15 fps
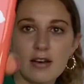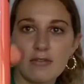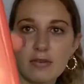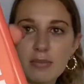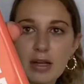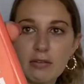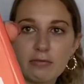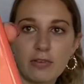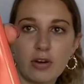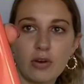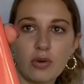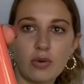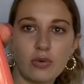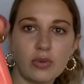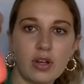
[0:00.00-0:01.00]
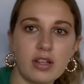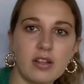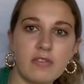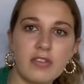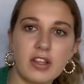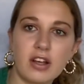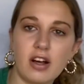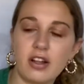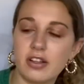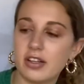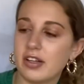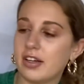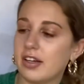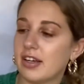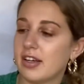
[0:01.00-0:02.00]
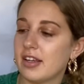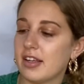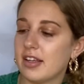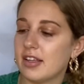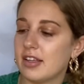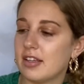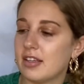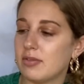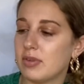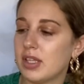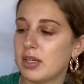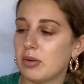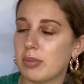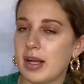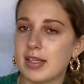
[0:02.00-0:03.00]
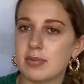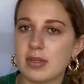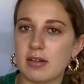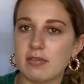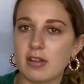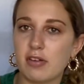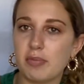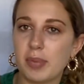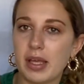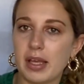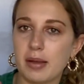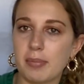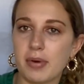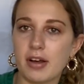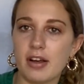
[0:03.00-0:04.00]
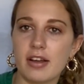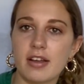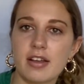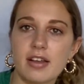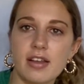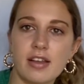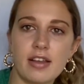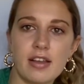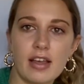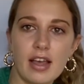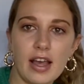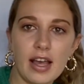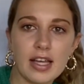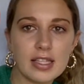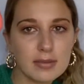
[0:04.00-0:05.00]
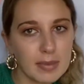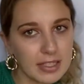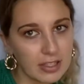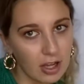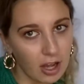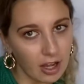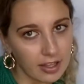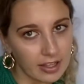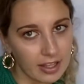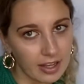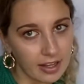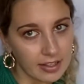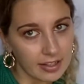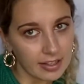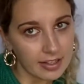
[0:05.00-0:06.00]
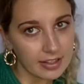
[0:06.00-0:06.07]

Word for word: my phone i love the color it really reminds me of love pink but it has my doggy on it